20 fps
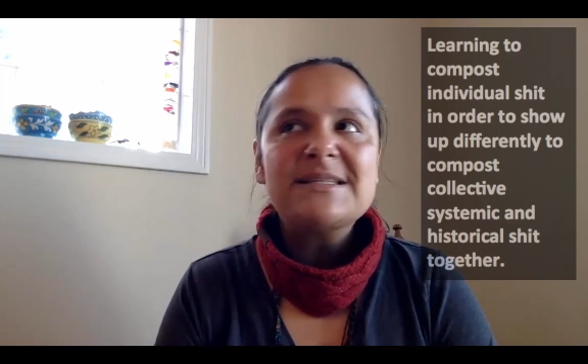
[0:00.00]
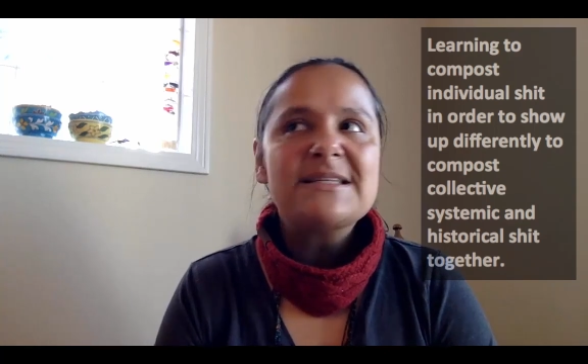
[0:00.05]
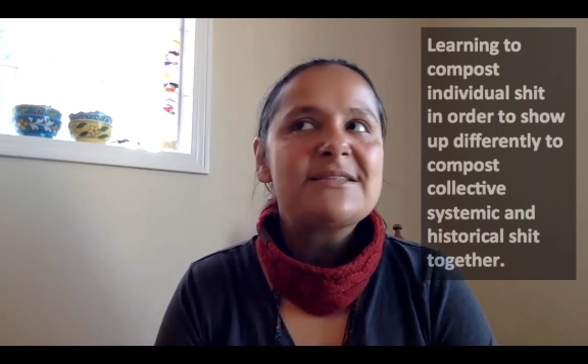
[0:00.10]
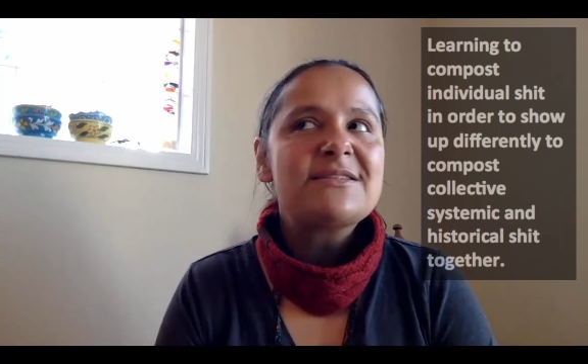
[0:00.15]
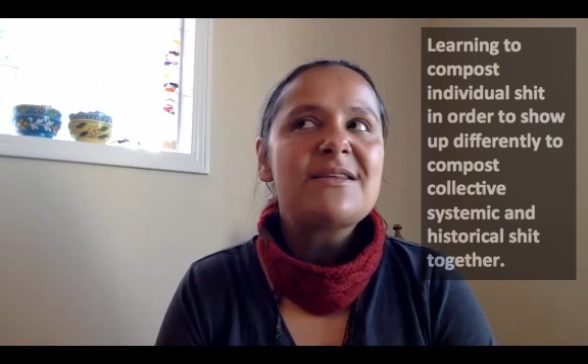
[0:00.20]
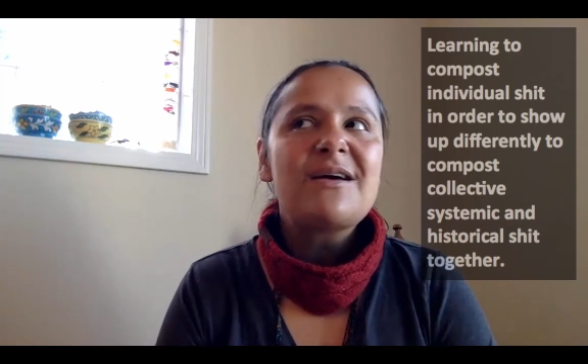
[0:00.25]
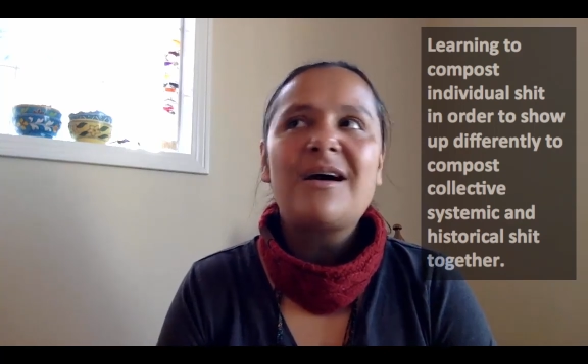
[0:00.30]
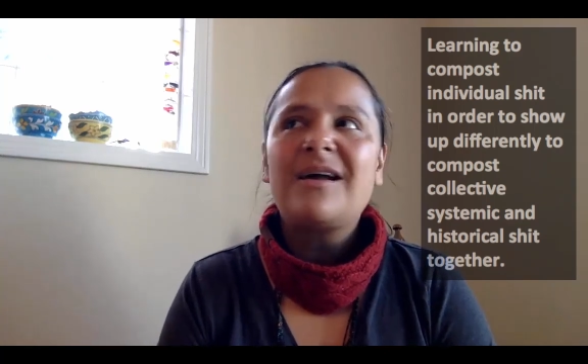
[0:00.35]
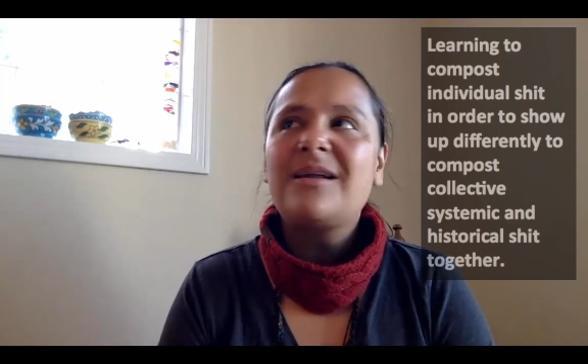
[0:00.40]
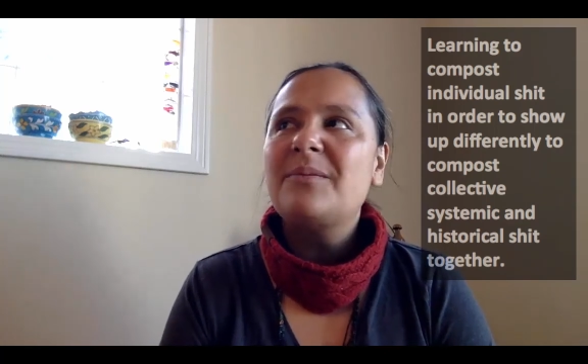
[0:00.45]
It's
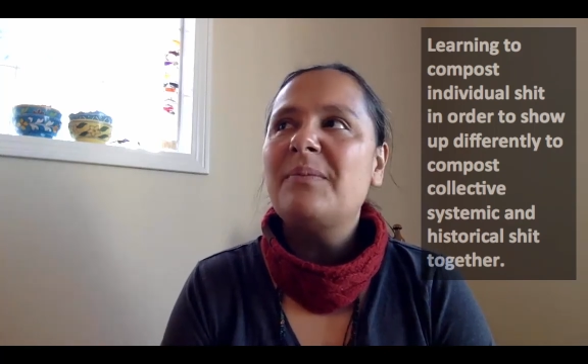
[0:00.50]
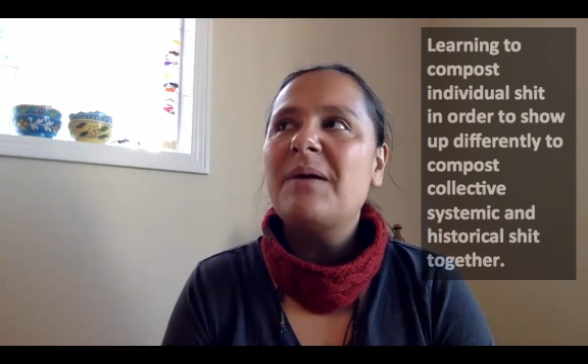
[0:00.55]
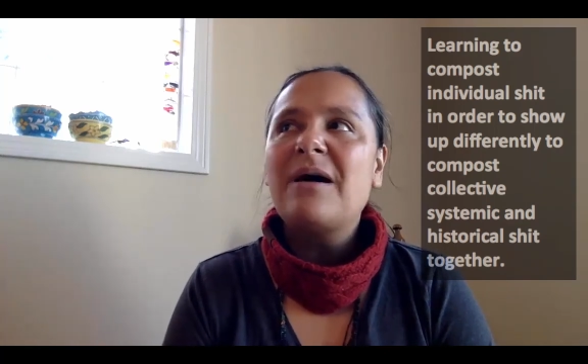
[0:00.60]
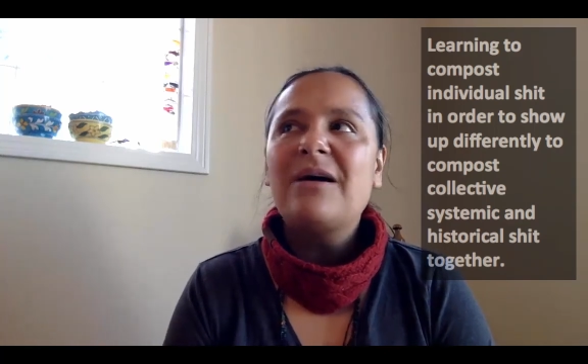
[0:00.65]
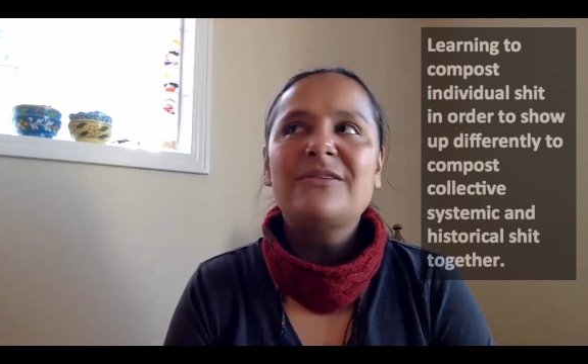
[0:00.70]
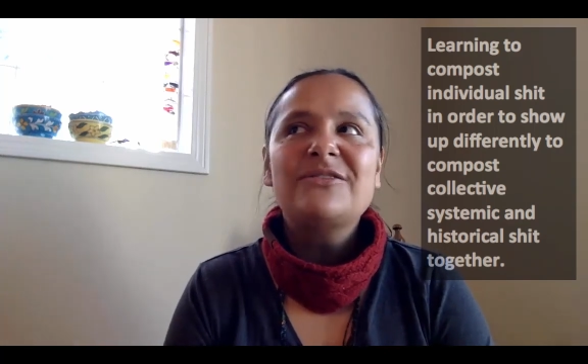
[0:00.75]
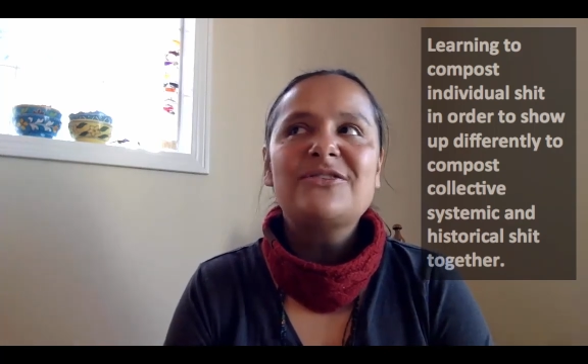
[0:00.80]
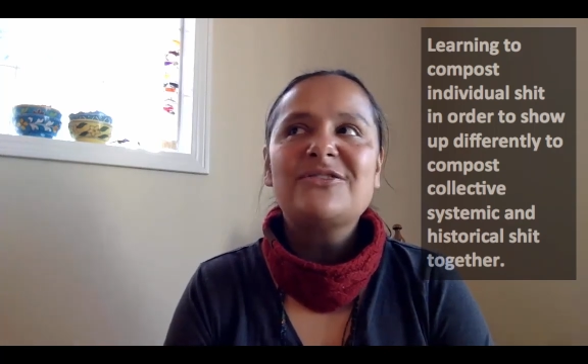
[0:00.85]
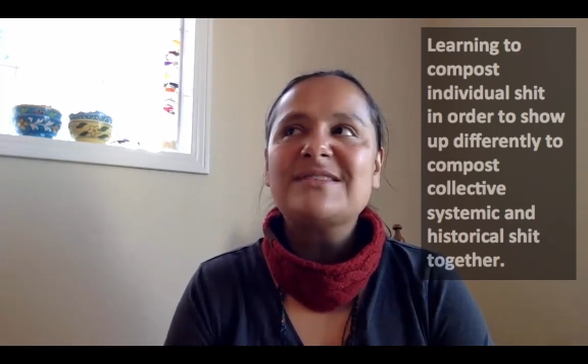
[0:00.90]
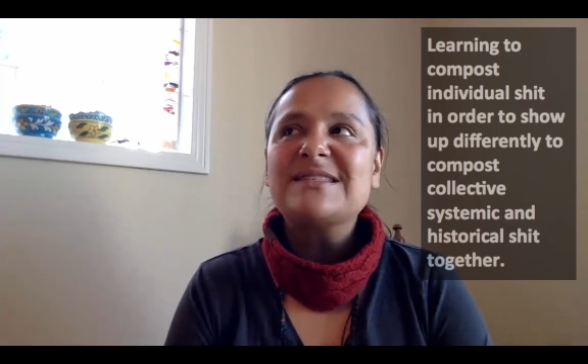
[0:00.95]
not
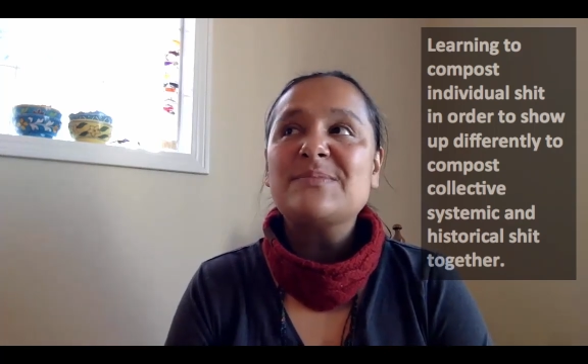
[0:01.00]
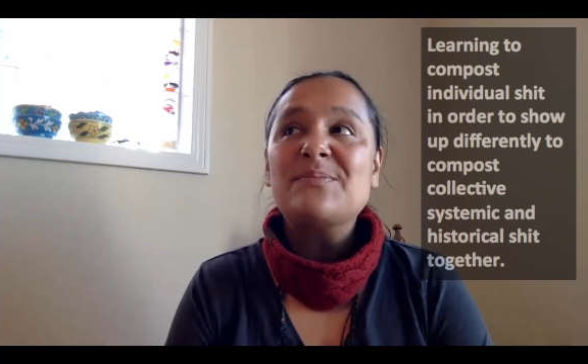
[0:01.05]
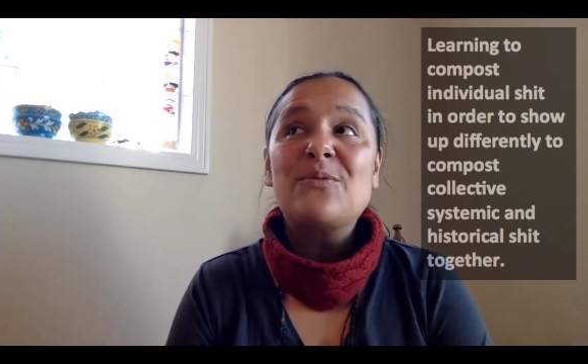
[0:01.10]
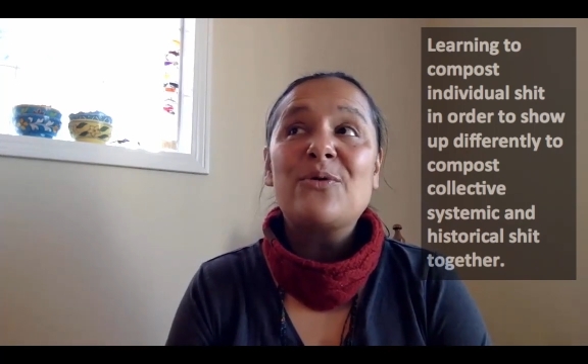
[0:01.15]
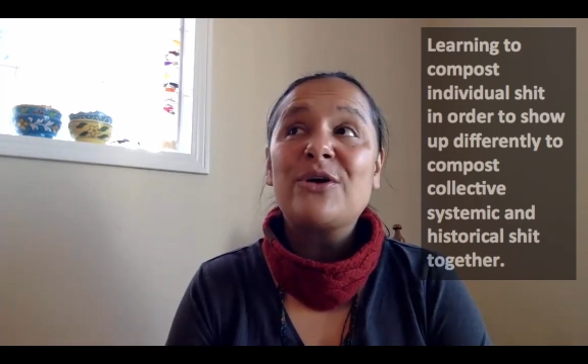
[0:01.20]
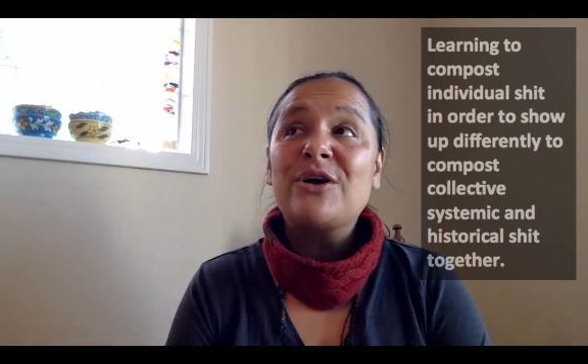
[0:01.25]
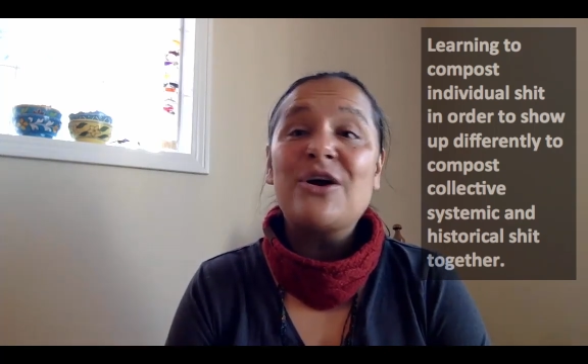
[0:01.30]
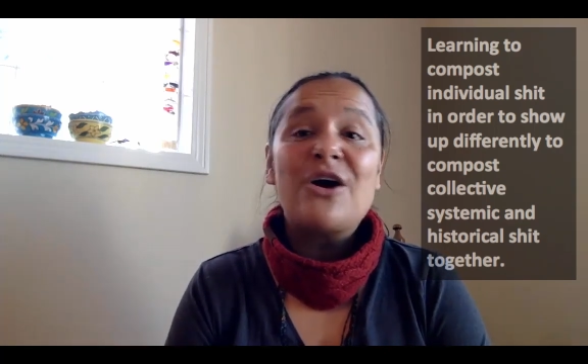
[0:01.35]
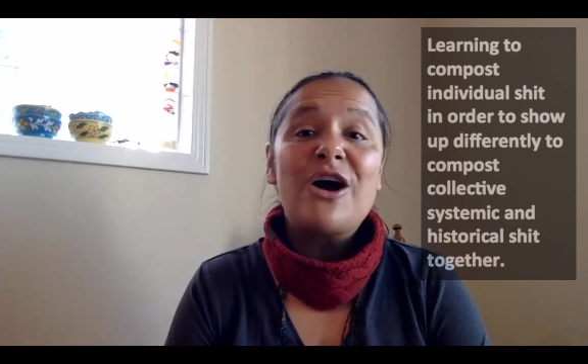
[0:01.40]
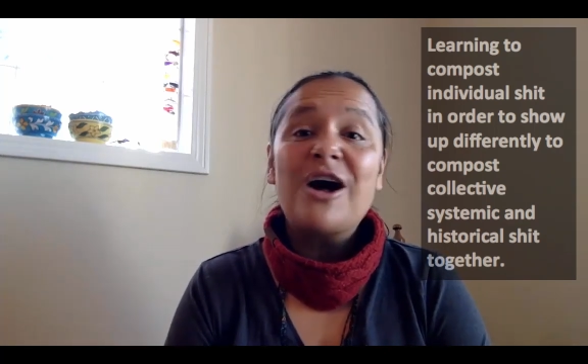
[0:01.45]
about just
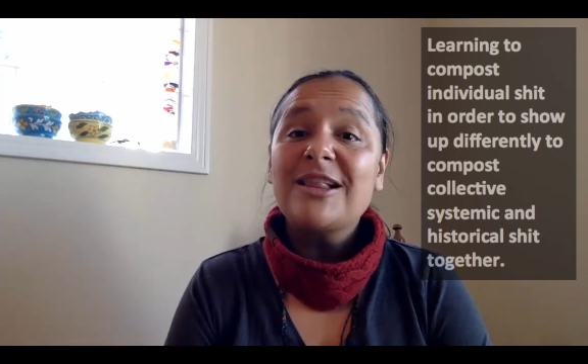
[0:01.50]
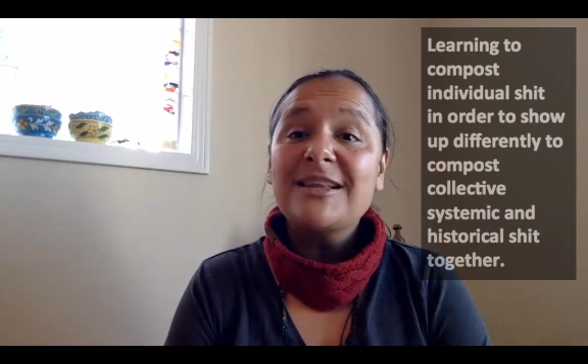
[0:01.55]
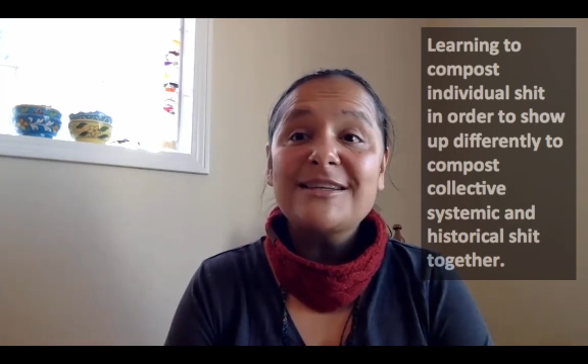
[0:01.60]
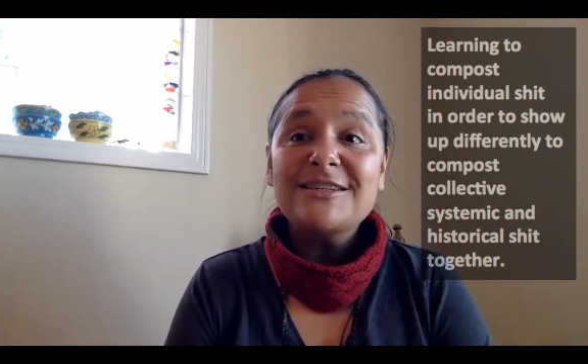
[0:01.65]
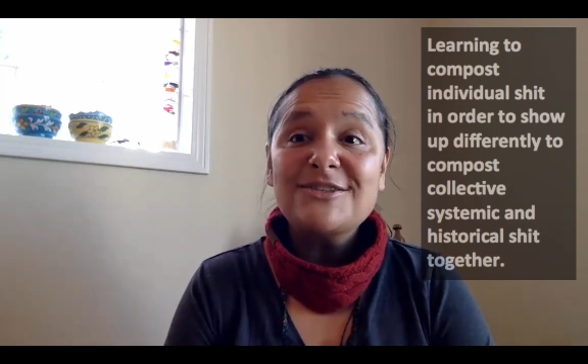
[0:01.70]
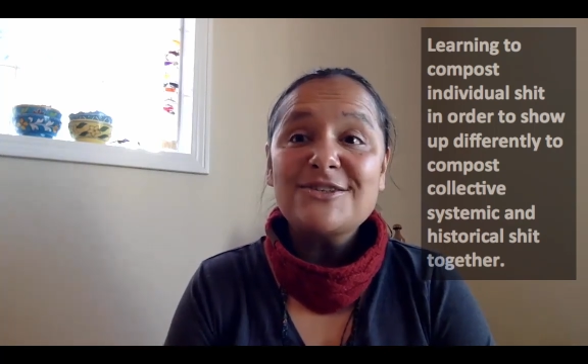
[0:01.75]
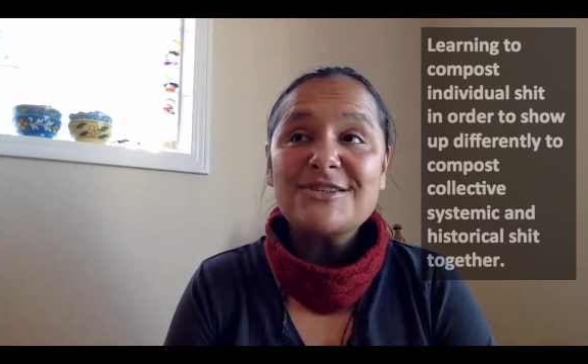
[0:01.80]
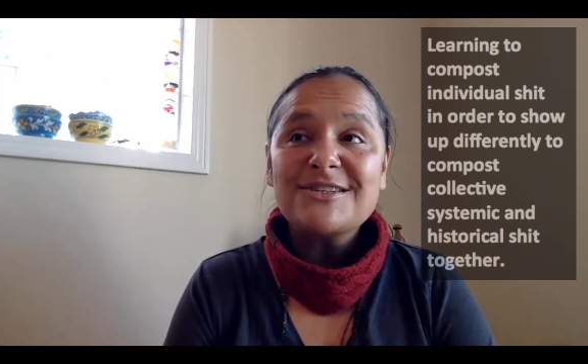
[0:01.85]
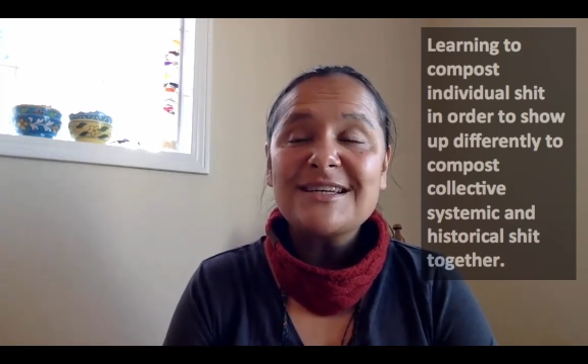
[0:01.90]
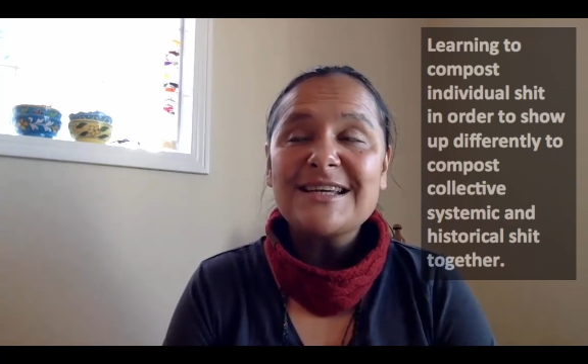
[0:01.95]
more
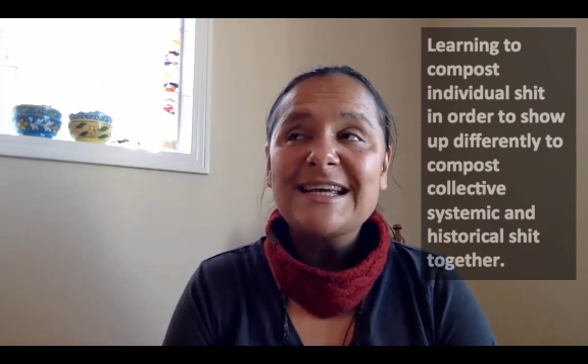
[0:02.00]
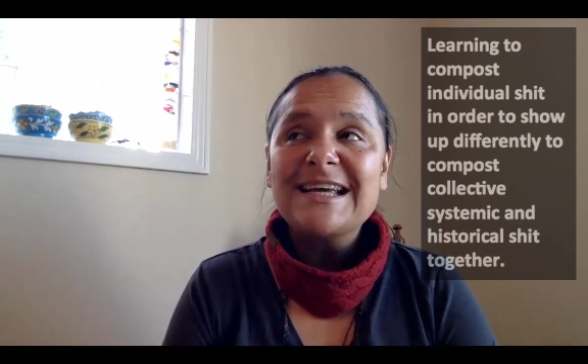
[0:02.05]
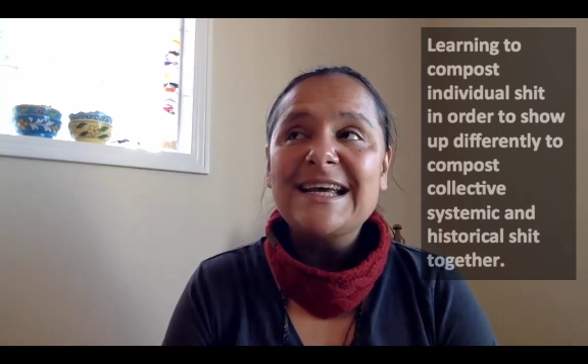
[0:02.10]
knowledge.